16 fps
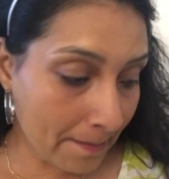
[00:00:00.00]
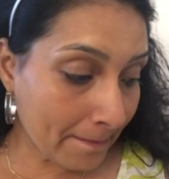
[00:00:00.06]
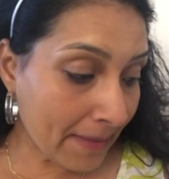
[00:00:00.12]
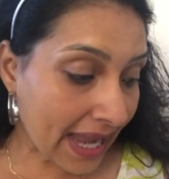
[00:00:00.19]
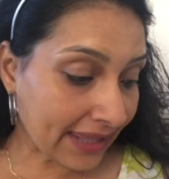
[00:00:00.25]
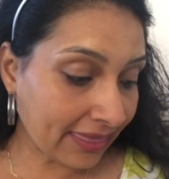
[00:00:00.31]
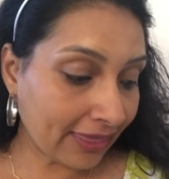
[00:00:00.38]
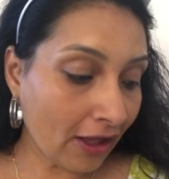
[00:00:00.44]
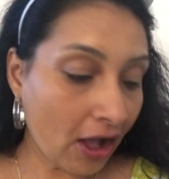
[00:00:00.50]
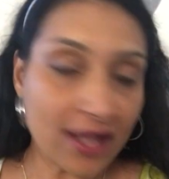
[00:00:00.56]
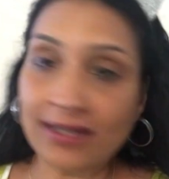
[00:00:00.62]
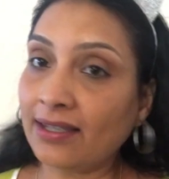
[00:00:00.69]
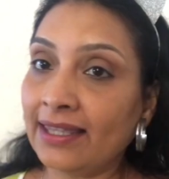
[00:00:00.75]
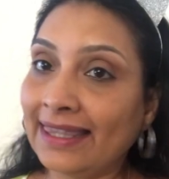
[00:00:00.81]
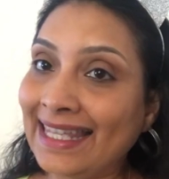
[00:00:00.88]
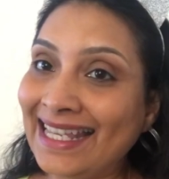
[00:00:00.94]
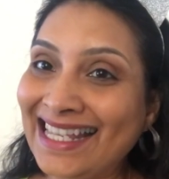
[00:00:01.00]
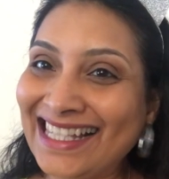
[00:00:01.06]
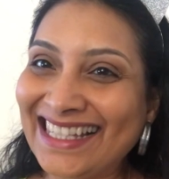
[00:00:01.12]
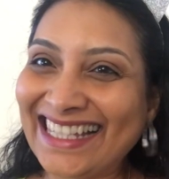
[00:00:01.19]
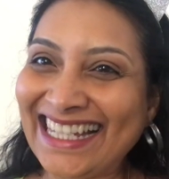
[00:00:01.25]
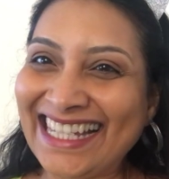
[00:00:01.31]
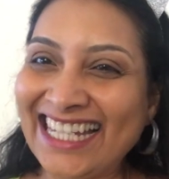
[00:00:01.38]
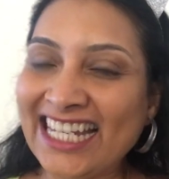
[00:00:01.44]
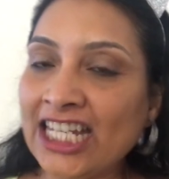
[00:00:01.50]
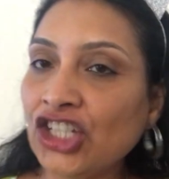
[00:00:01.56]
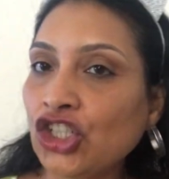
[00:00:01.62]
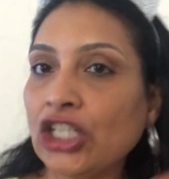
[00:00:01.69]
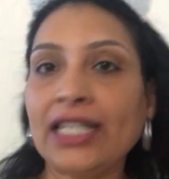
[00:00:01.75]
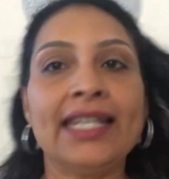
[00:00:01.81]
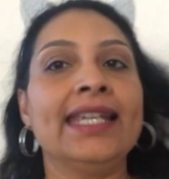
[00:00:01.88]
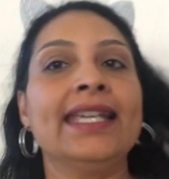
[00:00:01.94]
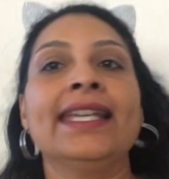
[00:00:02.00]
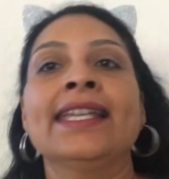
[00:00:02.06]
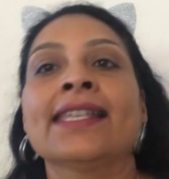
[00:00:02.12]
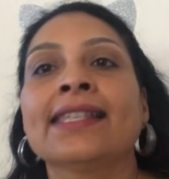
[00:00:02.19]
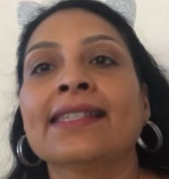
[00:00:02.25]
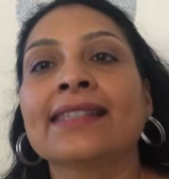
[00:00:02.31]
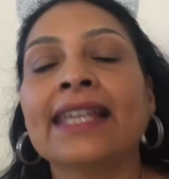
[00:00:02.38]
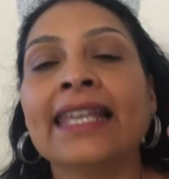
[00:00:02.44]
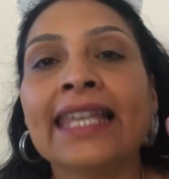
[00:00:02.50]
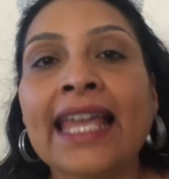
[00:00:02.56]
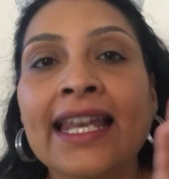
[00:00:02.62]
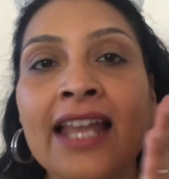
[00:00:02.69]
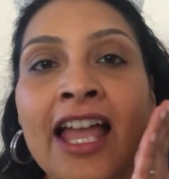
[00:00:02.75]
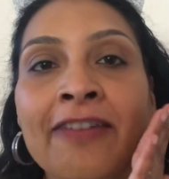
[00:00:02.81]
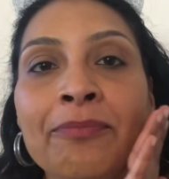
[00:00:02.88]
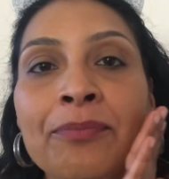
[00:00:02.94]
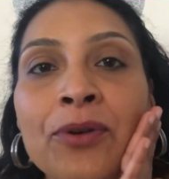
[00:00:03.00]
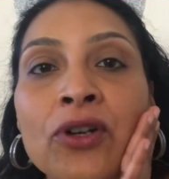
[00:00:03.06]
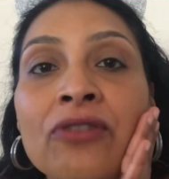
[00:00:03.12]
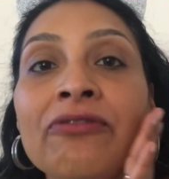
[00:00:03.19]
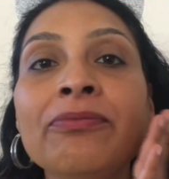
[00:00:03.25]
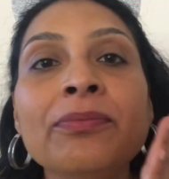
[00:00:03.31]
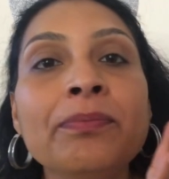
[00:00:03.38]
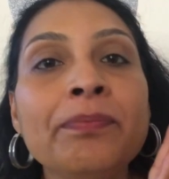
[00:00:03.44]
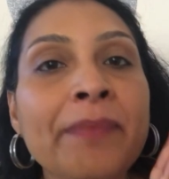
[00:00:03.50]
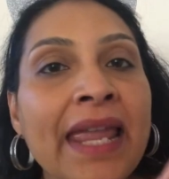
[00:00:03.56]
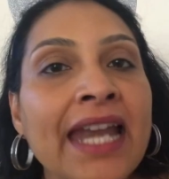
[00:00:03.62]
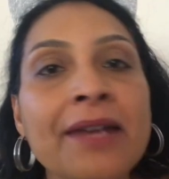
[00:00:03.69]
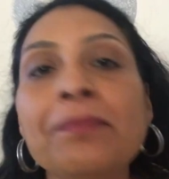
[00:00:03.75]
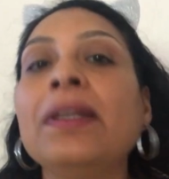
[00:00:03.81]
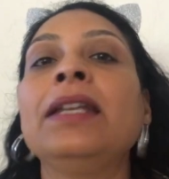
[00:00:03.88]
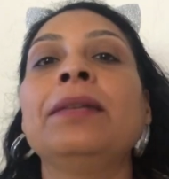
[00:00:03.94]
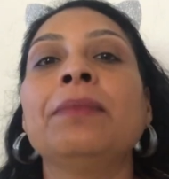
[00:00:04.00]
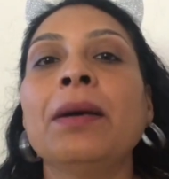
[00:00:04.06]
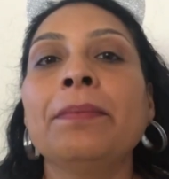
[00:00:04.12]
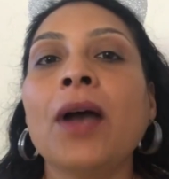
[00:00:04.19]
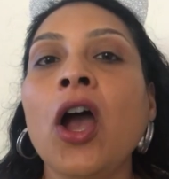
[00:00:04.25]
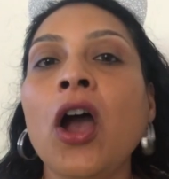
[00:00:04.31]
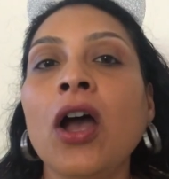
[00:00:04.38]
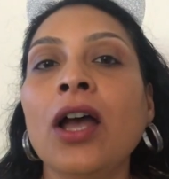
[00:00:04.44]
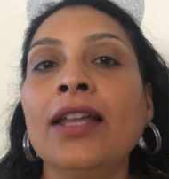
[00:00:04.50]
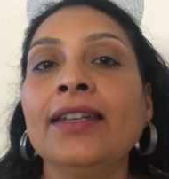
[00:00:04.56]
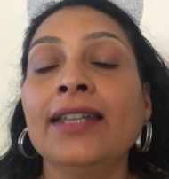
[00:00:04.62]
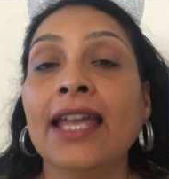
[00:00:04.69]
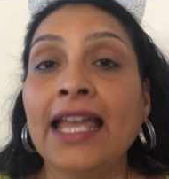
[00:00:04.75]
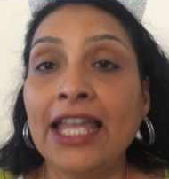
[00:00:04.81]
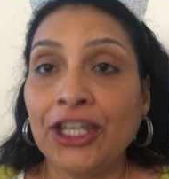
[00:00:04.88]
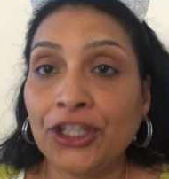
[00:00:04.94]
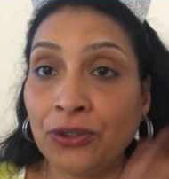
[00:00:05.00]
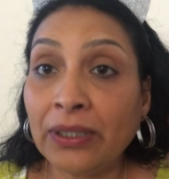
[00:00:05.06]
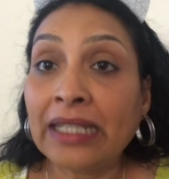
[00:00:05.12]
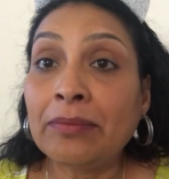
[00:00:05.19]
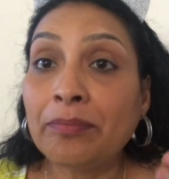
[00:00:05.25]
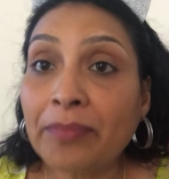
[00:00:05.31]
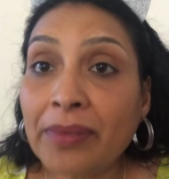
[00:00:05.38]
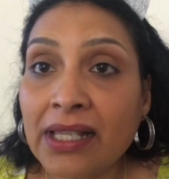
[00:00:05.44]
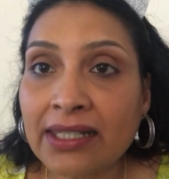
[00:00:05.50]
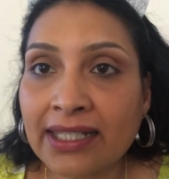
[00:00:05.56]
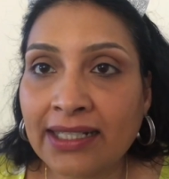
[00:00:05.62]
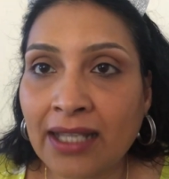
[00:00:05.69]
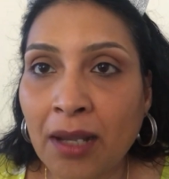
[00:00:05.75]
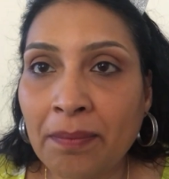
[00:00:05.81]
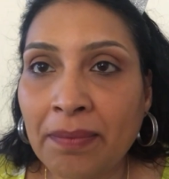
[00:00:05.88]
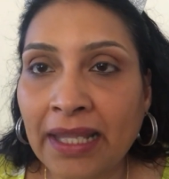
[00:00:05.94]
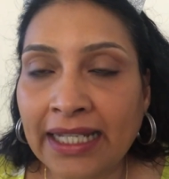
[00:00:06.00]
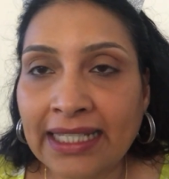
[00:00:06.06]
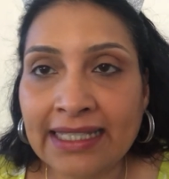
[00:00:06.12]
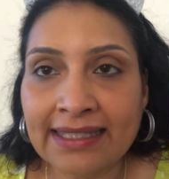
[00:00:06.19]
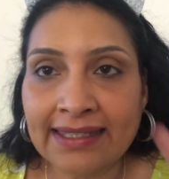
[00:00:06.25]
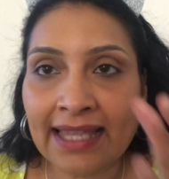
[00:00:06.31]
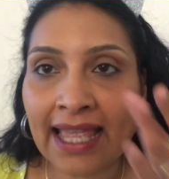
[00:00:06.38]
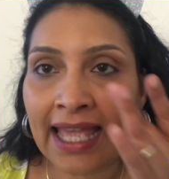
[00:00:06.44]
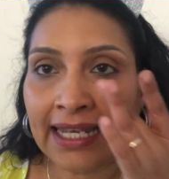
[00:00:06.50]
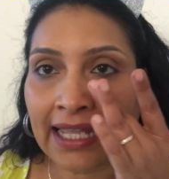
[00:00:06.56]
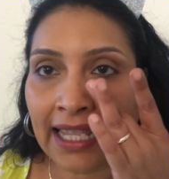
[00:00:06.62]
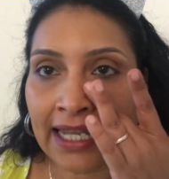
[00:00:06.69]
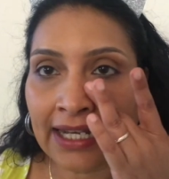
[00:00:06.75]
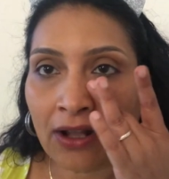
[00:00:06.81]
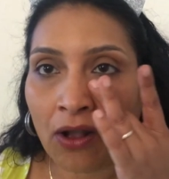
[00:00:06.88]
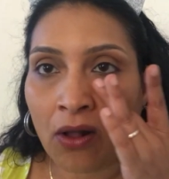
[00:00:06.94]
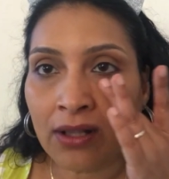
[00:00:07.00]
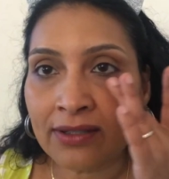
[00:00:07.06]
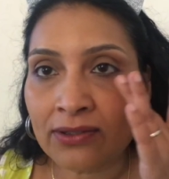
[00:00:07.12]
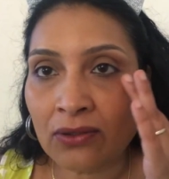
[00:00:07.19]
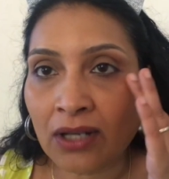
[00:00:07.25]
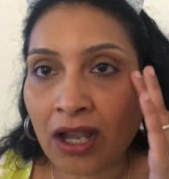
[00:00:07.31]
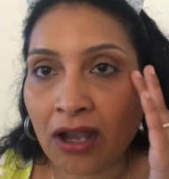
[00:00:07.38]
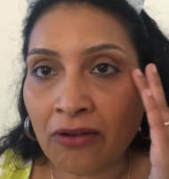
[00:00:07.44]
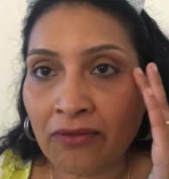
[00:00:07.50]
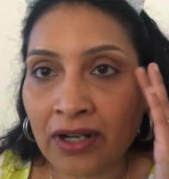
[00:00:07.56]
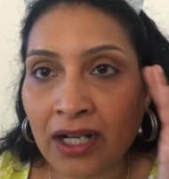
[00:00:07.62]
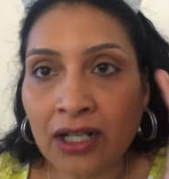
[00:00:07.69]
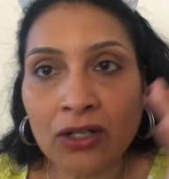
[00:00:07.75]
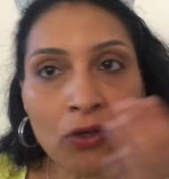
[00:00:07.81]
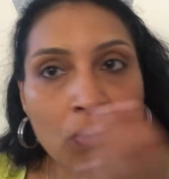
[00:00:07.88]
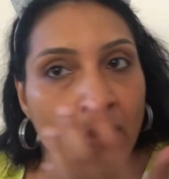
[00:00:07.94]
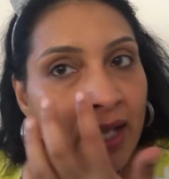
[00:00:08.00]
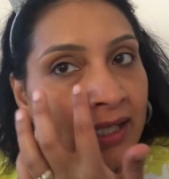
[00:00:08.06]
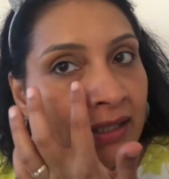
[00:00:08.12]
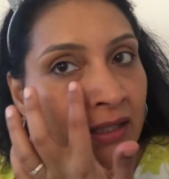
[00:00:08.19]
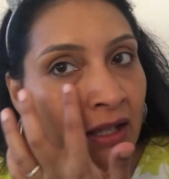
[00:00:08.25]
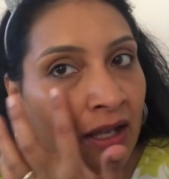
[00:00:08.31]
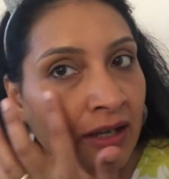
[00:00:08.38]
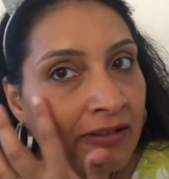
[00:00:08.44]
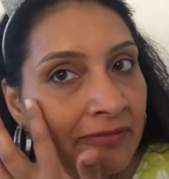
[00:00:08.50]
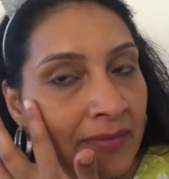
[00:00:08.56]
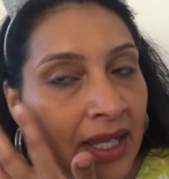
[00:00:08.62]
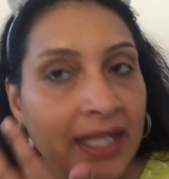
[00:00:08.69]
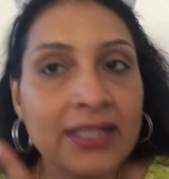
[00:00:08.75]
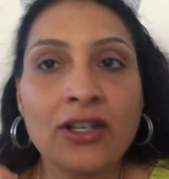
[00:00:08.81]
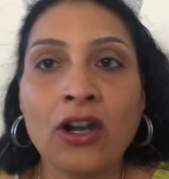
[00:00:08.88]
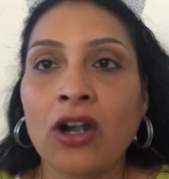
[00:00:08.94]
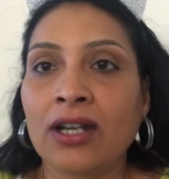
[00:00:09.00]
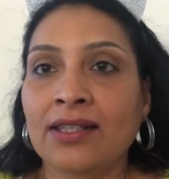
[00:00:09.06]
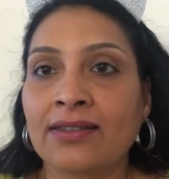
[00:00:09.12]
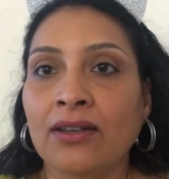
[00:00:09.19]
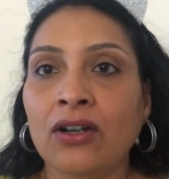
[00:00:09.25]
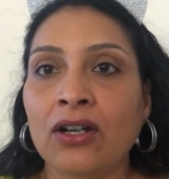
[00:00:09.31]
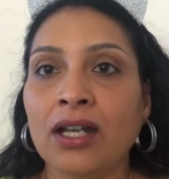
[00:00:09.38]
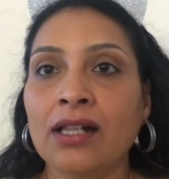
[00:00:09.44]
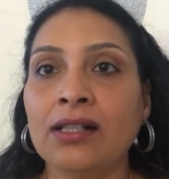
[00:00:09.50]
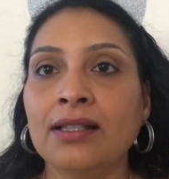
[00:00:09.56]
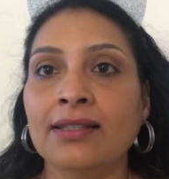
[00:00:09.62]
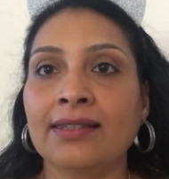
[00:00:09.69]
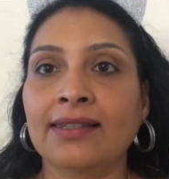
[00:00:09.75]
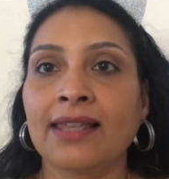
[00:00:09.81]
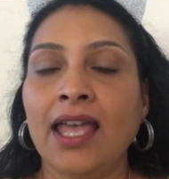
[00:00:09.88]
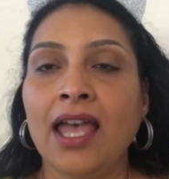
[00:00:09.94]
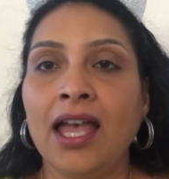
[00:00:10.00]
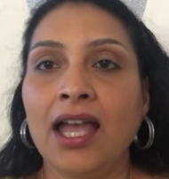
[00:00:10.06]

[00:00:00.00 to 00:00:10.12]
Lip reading: My thoughts on this initially is, again, I put bare minimum on. You can build it up like it said. It also covered quite a lot of my dark circles,